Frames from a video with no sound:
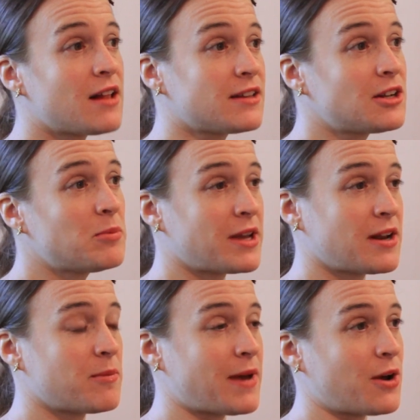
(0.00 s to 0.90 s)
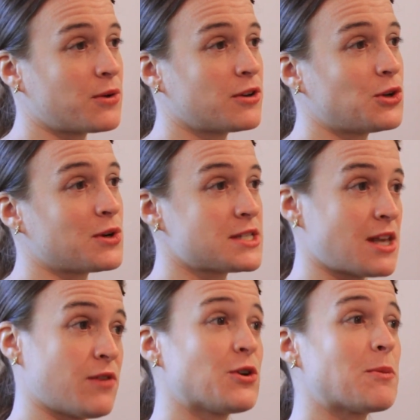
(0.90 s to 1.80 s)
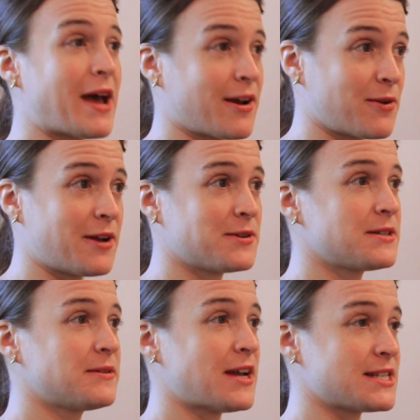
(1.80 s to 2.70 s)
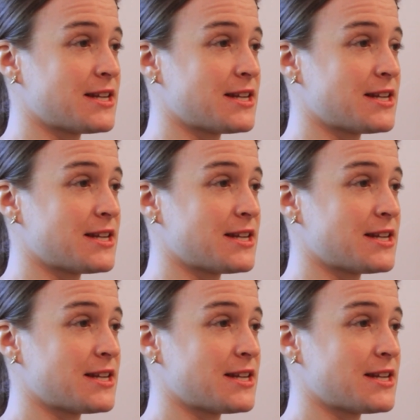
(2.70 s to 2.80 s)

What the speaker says: little bit about yourself, your background as a